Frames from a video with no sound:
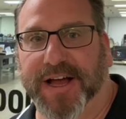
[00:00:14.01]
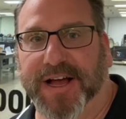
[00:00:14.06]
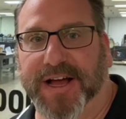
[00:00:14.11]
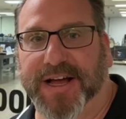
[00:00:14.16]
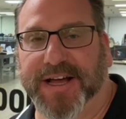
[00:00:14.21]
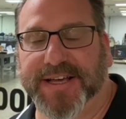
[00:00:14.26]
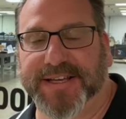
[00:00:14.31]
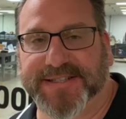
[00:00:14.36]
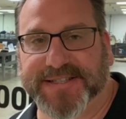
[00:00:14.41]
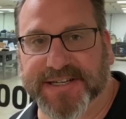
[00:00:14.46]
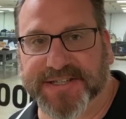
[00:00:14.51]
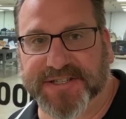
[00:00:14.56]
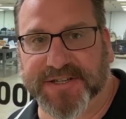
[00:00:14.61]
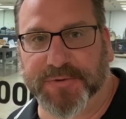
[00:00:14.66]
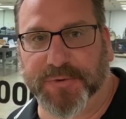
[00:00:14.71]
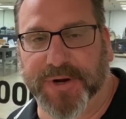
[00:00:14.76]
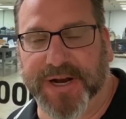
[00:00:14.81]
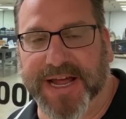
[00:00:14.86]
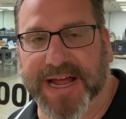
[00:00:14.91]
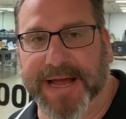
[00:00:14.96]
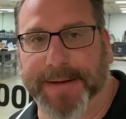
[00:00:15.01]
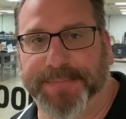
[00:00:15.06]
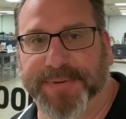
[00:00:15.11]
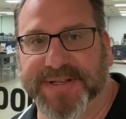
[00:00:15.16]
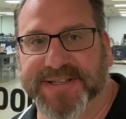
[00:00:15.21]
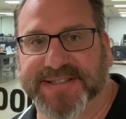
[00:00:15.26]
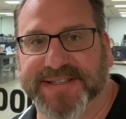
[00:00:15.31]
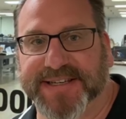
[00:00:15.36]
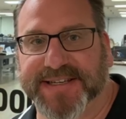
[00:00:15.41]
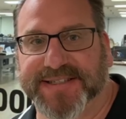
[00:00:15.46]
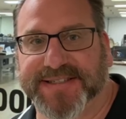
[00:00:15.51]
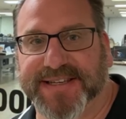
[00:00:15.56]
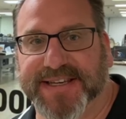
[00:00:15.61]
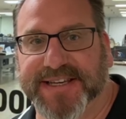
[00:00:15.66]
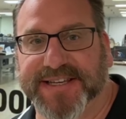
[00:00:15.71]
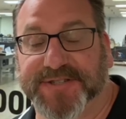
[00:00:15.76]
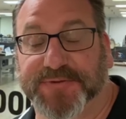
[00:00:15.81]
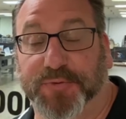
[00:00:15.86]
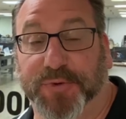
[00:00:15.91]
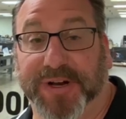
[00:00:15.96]
essentially what happens
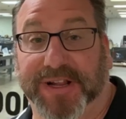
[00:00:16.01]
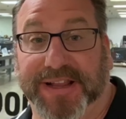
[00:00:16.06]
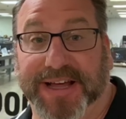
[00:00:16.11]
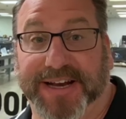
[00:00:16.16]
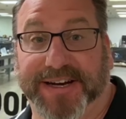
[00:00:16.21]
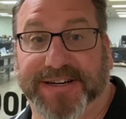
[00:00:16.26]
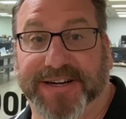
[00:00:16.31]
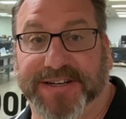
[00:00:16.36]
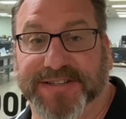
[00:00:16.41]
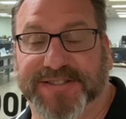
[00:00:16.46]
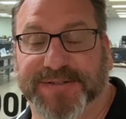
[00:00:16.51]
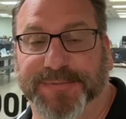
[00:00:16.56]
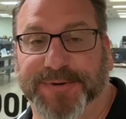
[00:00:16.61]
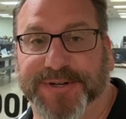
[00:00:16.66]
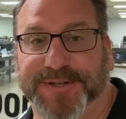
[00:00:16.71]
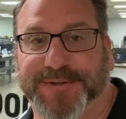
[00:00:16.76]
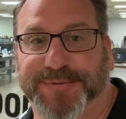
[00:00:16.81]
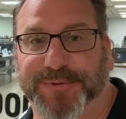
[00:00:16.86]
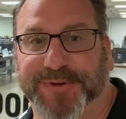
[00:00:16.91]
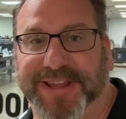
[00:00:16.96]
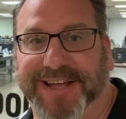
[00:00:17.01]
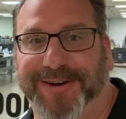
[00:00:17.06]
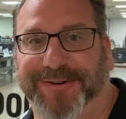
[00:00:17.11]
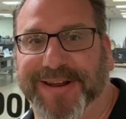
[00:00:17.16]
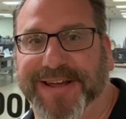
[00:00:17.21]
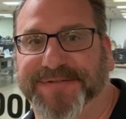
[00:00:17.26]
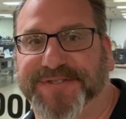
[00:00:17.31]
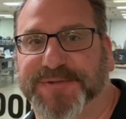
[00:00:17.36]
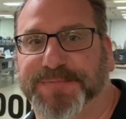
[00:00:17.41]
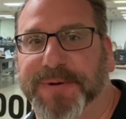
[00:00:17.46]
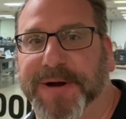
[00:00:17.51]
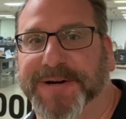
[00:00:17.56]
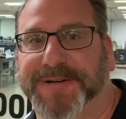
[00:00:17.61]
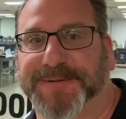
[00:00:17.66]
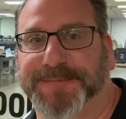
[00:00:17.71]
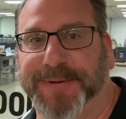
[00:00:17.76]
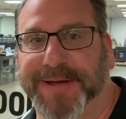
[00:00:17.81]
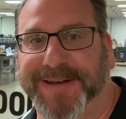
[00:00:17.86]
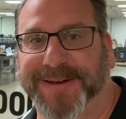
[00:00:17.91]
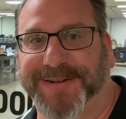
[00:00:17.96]
is when a lot of customers, when they don't have spare
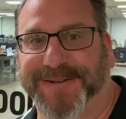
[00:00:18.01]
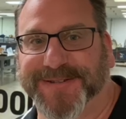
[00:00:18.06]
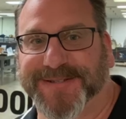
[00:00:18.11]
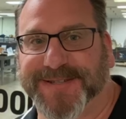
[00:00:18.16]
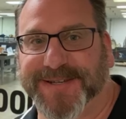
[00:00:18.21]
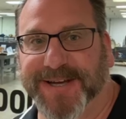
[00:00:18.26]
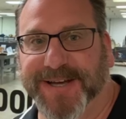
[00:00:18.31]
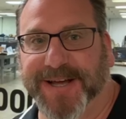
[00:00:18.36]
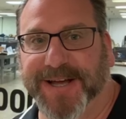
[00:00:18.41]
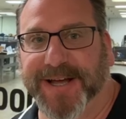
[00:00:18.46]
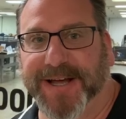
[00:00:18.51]
spindles,